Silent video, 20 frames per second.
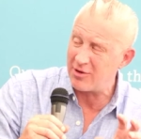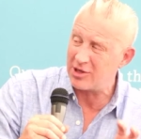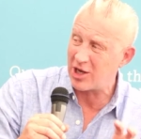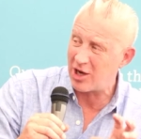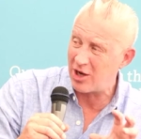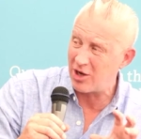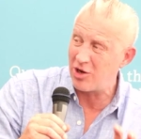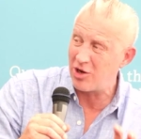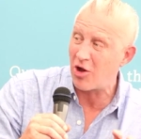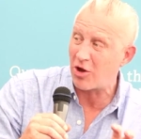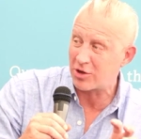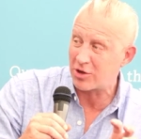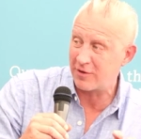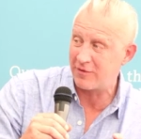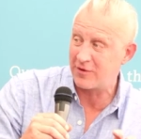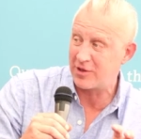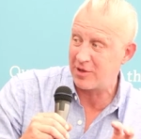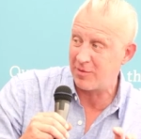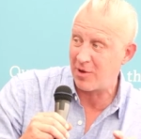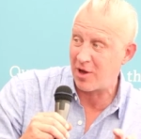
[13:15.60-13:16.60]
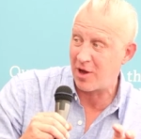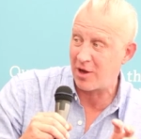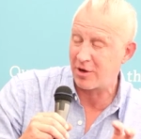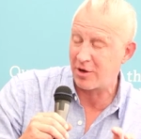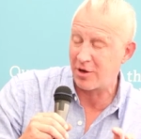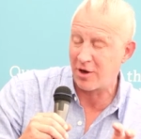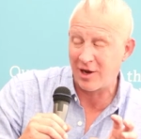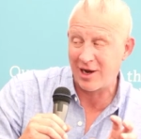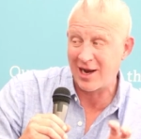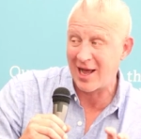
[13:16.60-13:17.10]
is a lot of demand
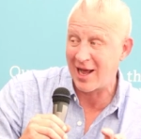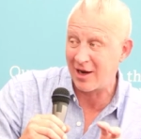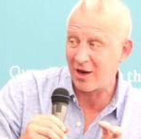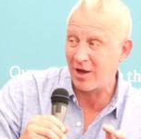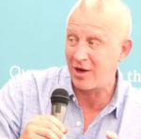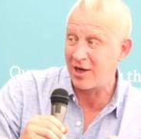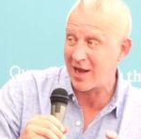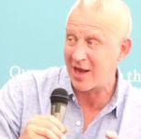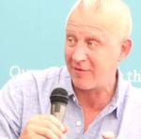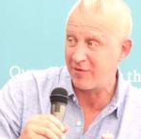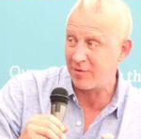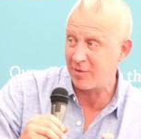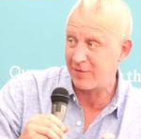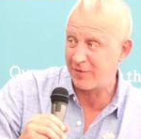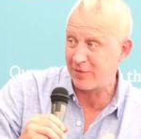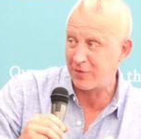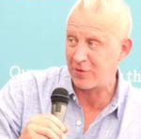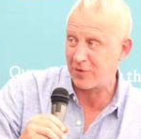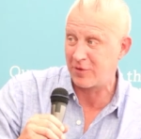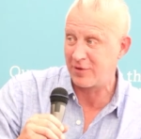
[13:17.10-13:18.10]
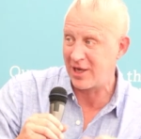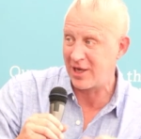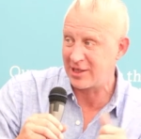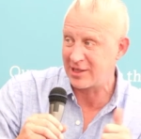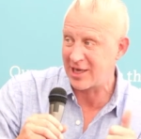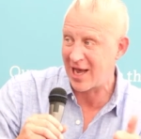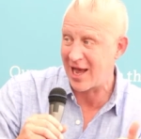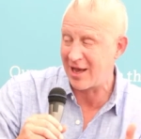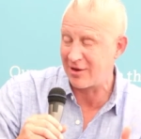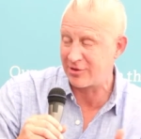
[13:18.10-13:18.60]
on our land like never before. There's
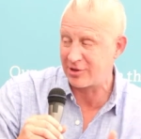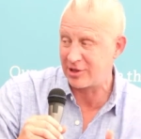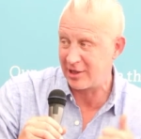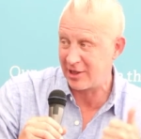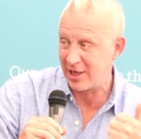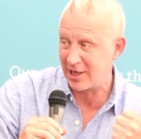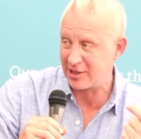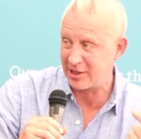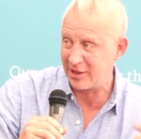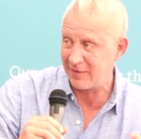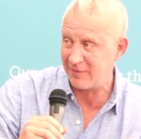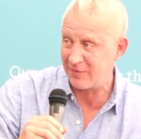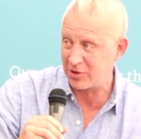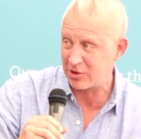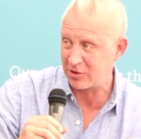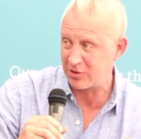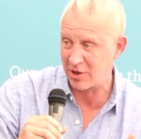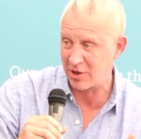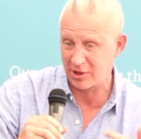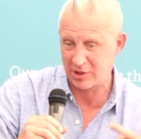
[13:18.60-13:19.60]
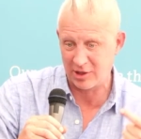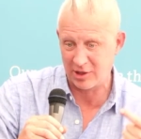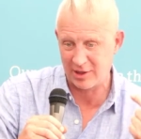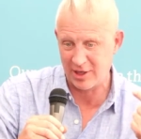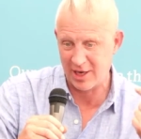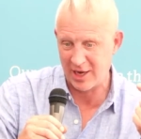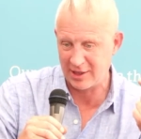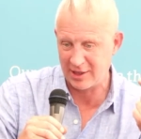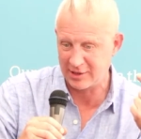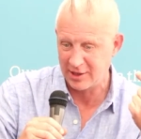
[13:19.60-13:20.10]
housing, there's infrastructure,
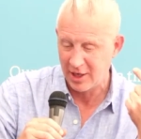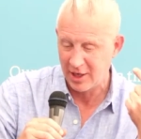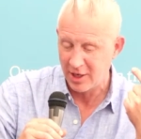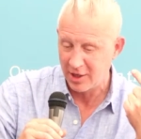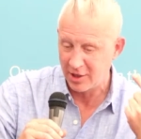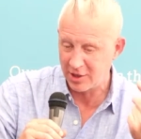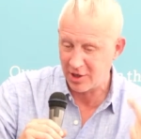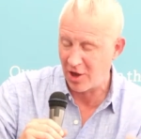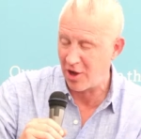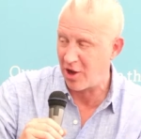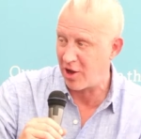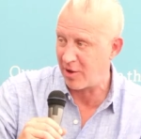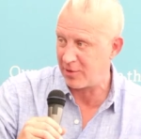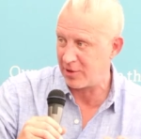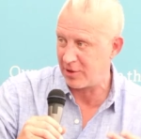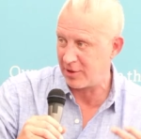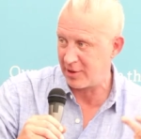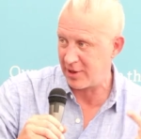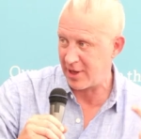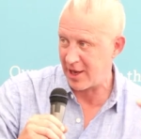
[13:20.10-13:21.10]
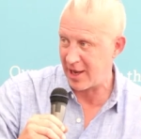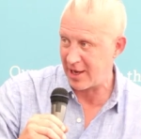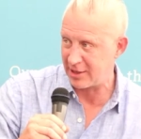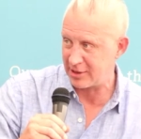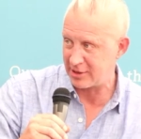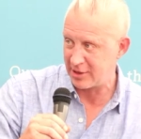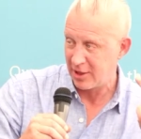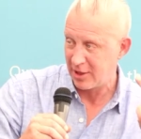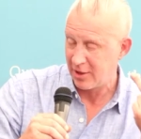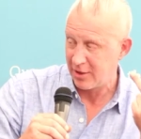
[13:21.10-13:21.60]
there's carbon,
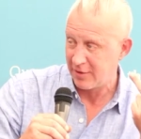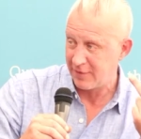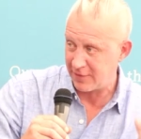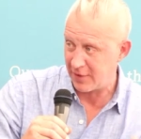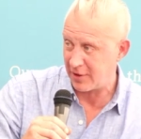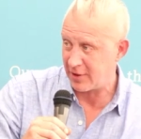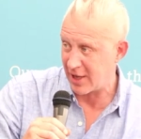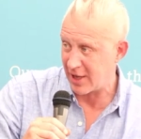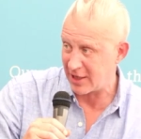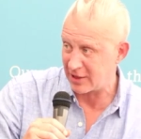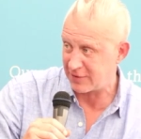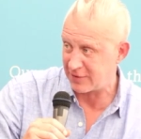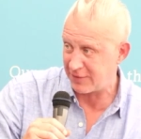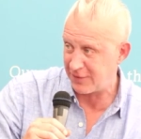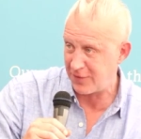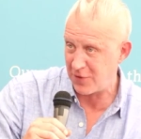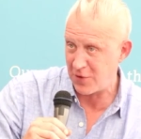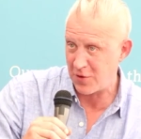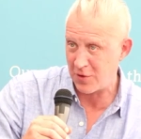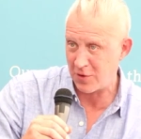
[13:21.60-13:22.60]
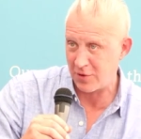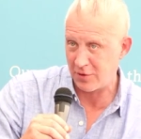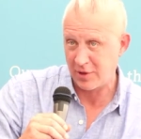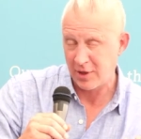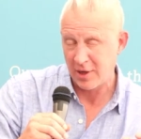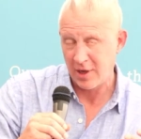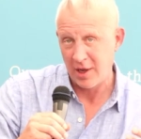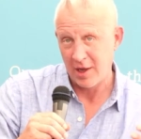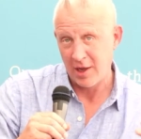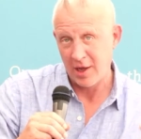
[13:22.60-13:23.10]
there's food.
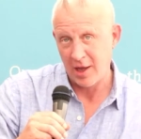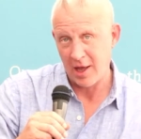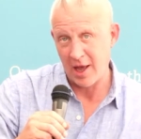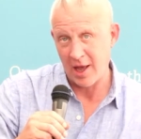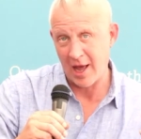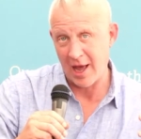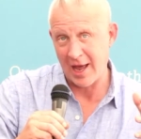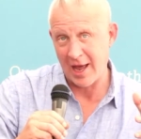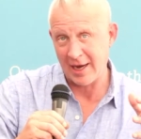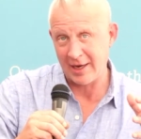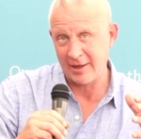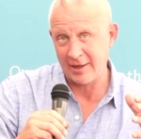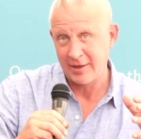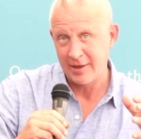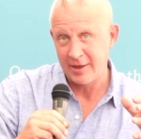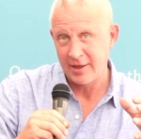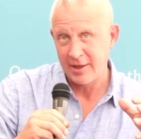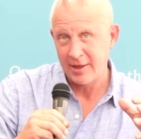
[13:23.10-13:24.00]
And